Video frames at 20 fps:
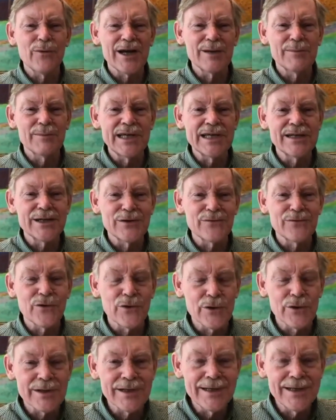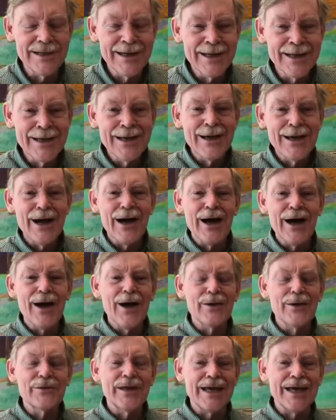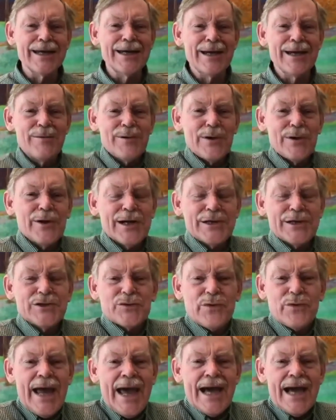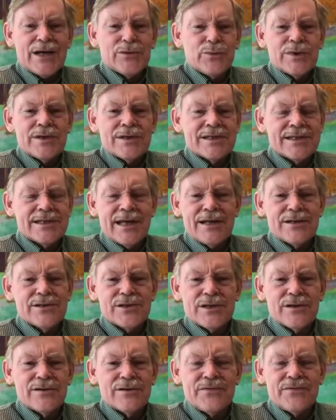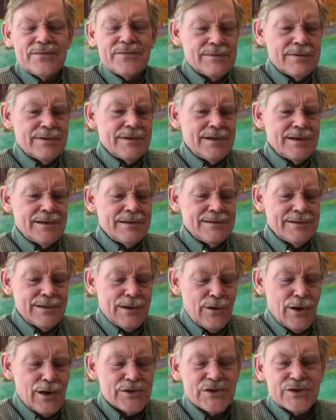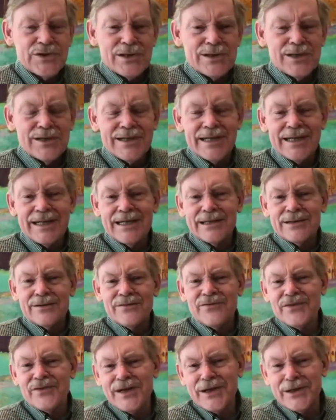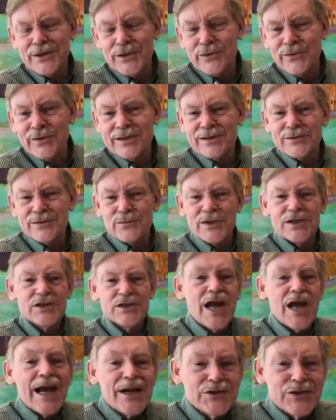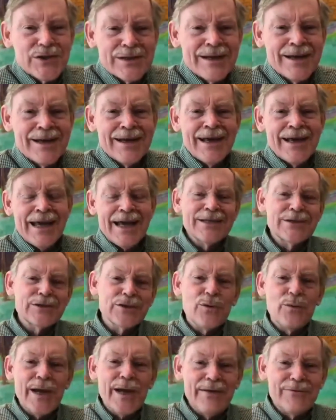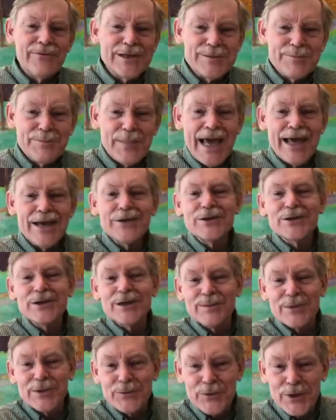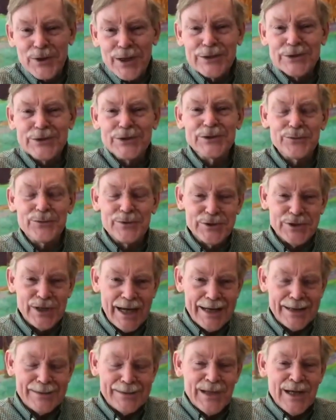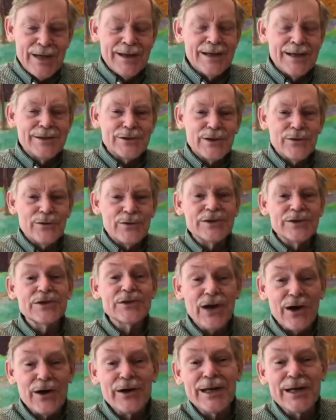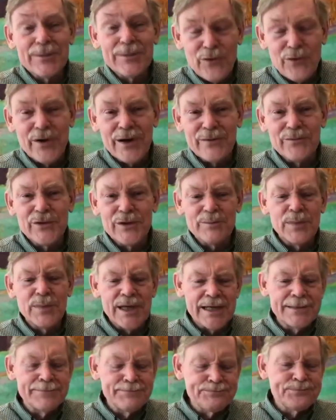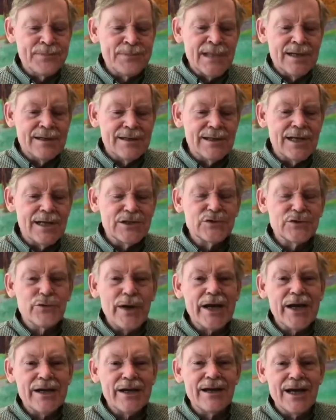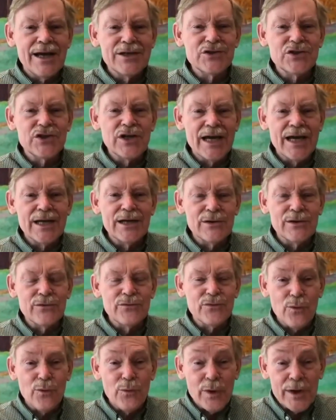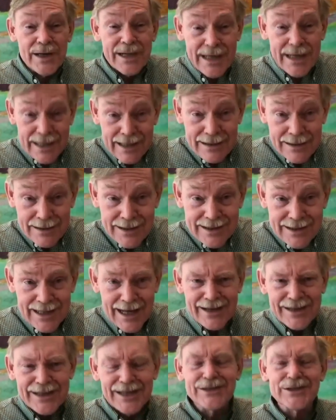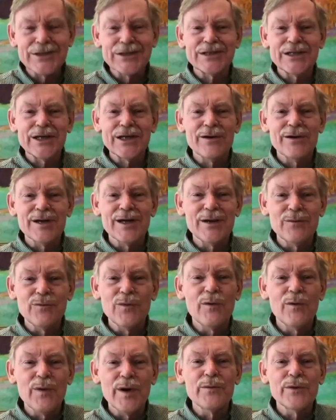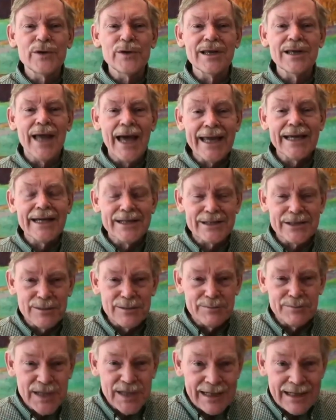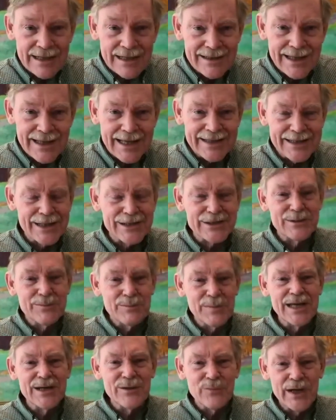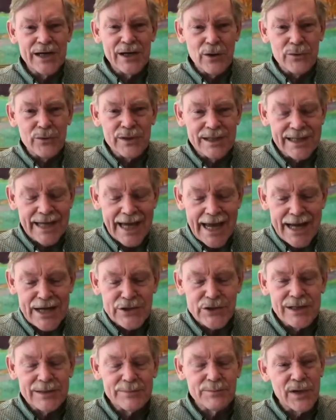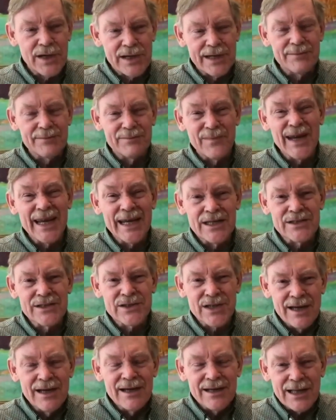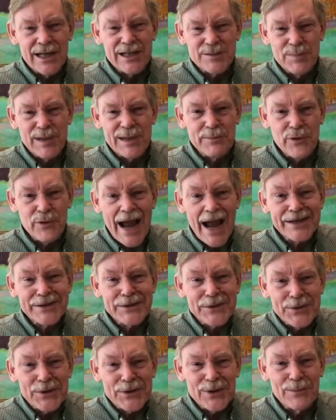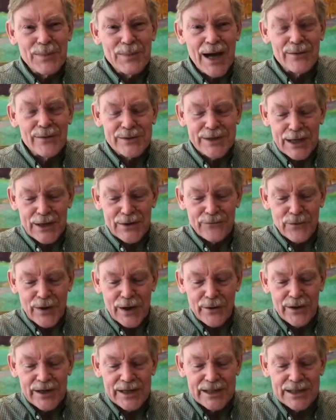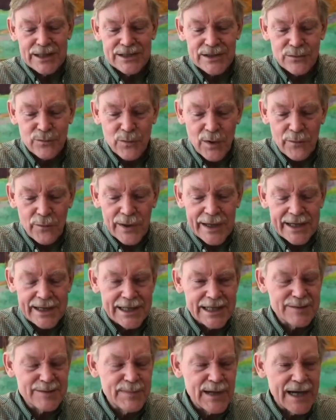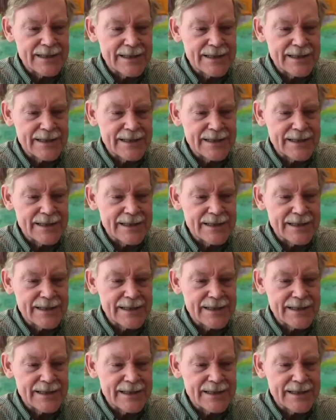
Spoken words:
to be converted, then Americans react with a sense of hostility and fear and rejection. And so we have this pendulum in relations with China. So the starting point would be, let's recognize China for what it is, not necessarily what we would like it to be. That doesn't mean we don't engage it, but it means let's be practical about kind of where it is and what we can expect.